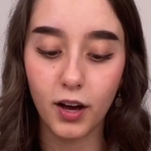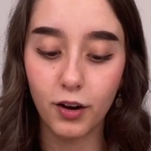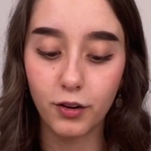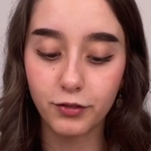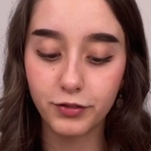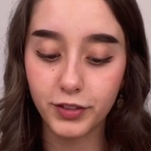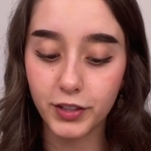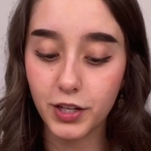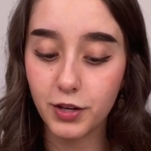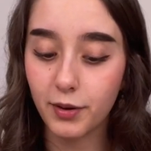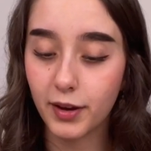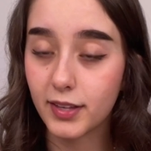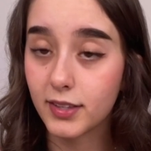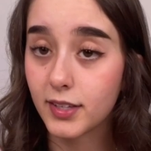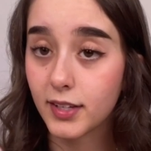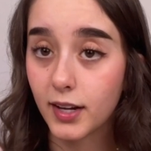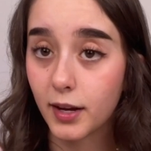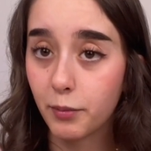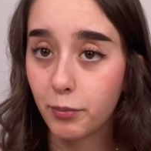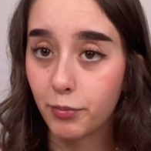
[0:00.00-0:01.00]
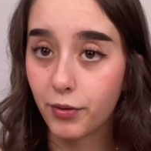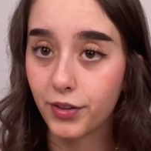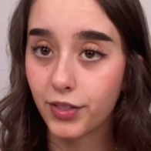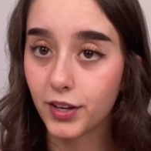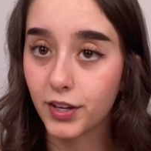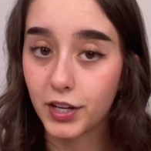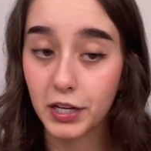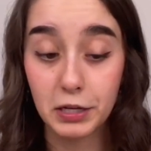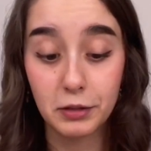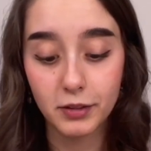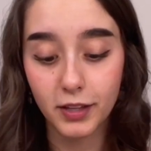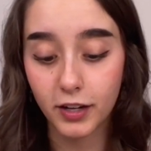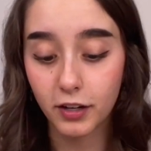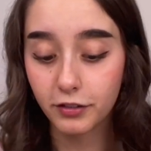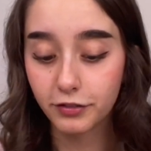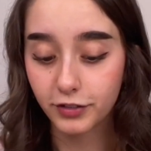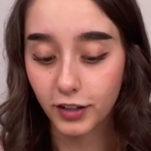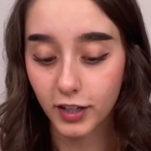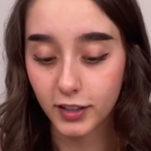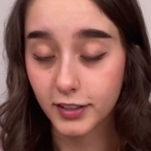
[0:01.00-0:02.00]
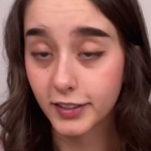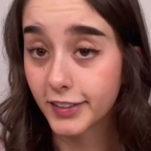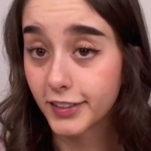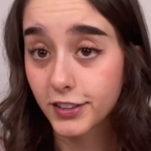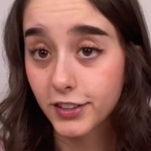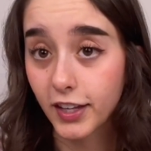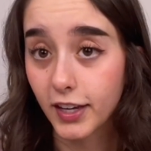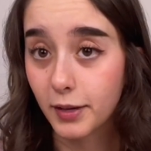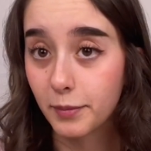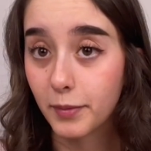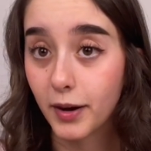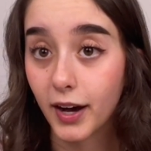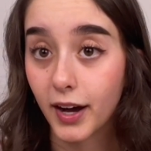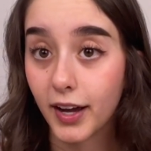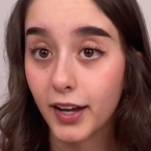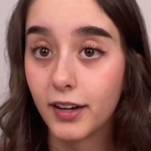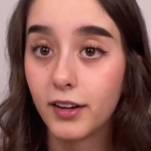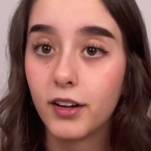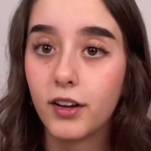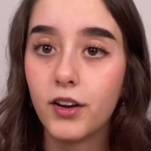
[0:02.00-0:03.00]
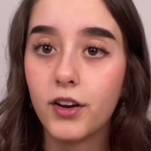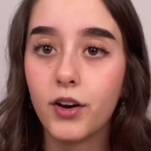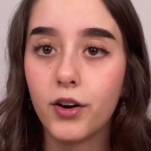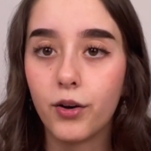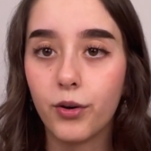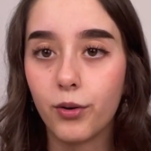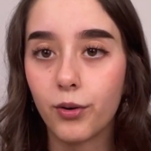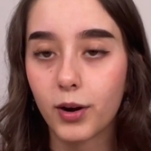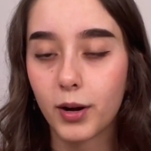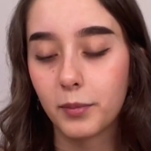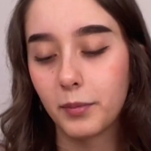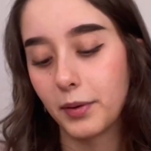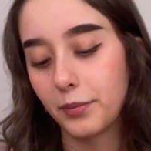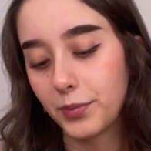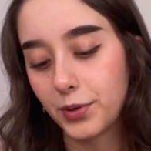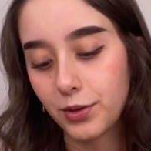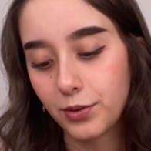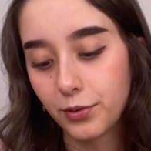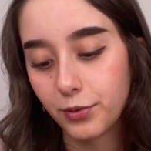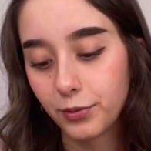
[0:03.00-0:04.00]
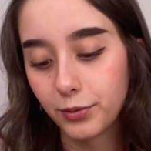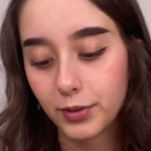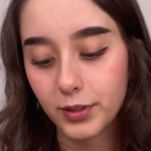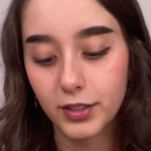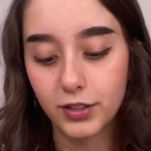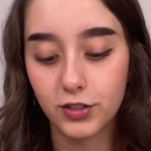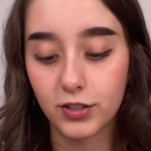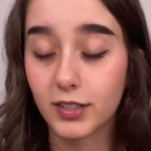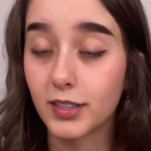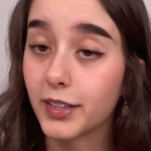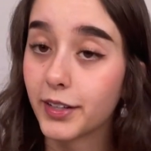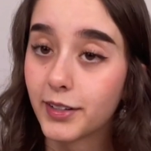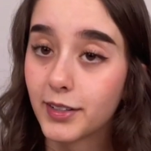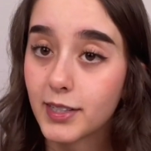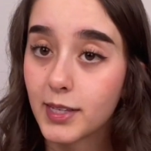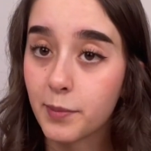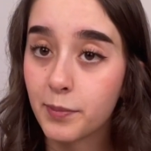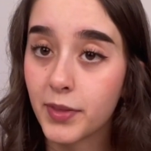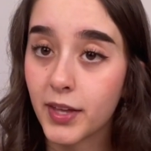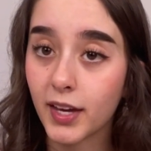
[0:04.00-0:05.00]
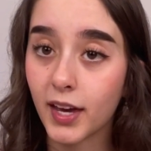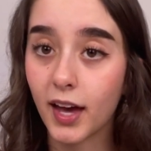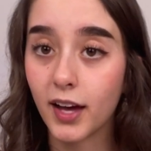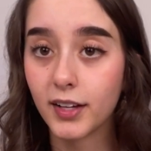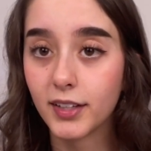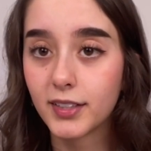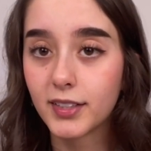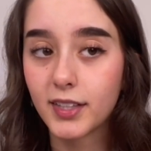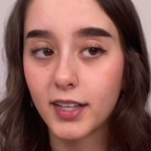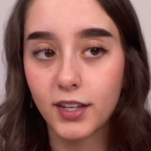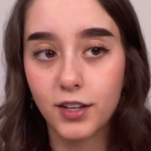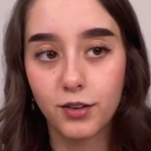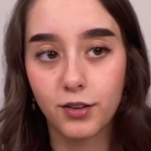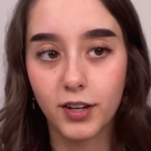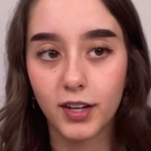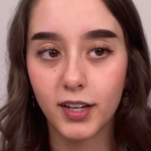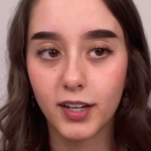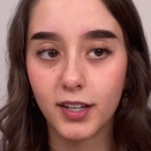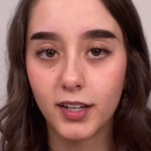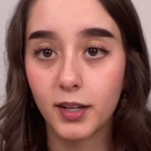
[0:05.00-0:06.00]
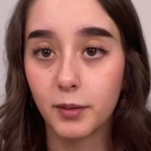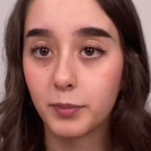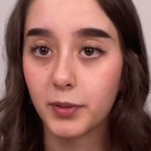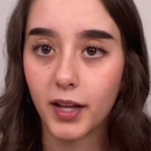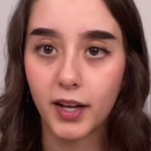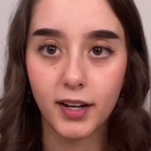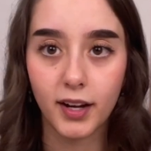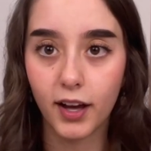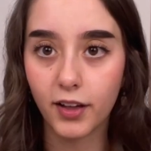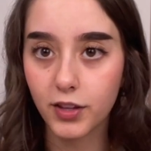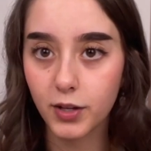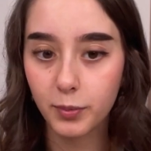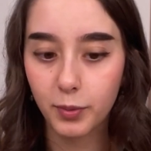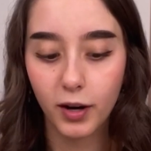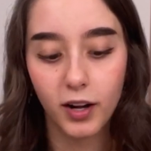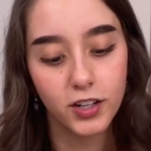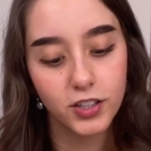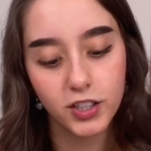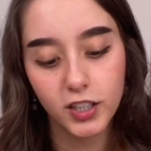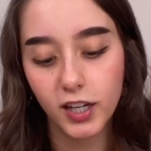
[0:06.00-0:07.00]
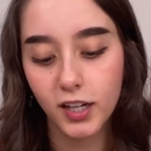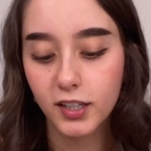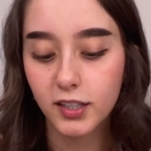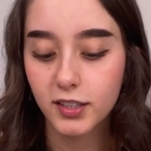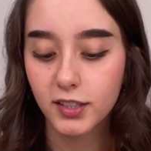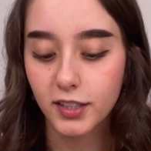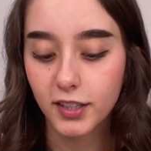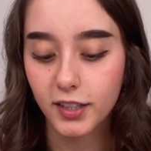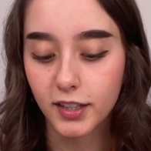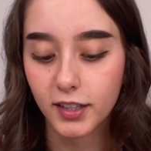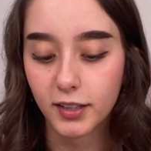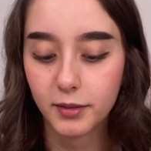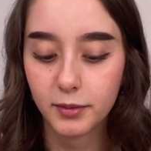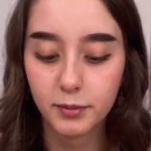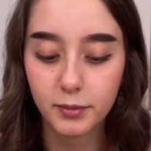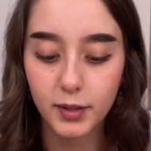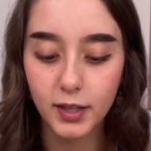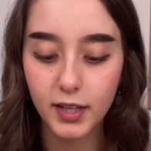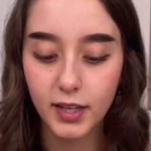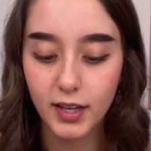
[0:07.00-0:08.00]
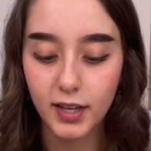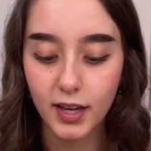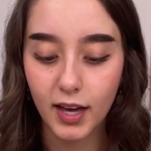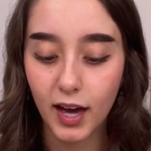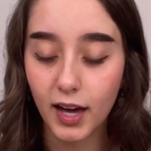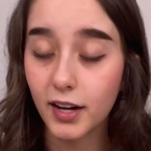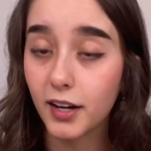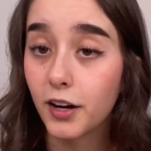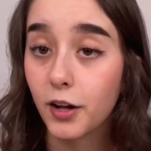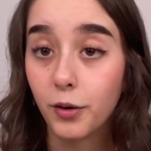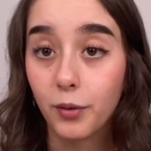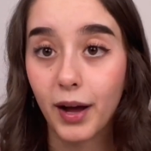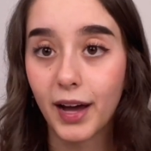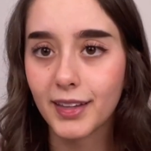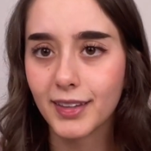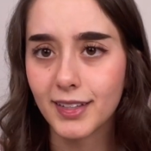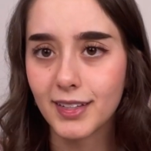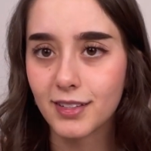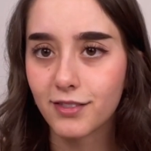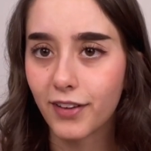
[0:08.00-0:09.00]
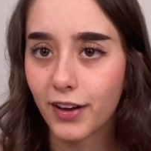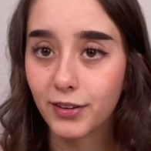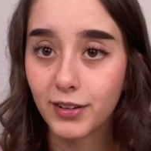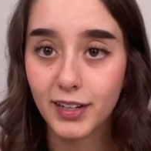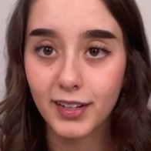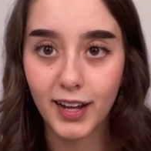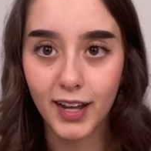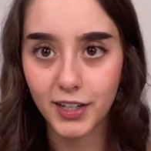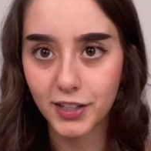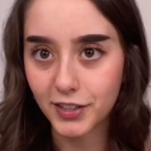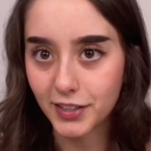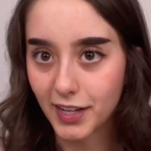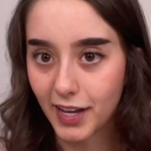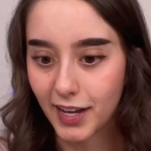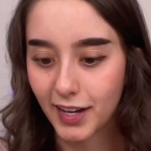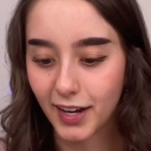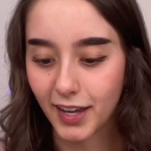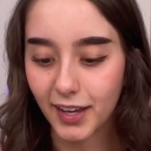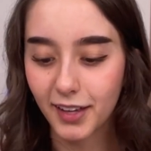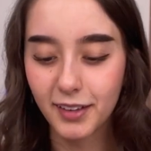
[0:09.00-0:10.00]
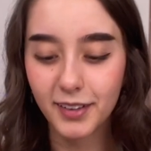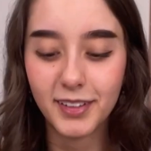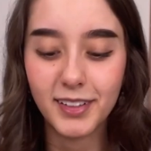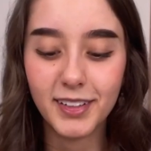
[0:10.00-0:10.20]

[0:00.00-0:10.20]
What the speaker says: Hopefully you ended up with a cute little frog dish like mine, or maybe you just learned something else that you could apply to other projects, or I don't know, at least found it entertaining.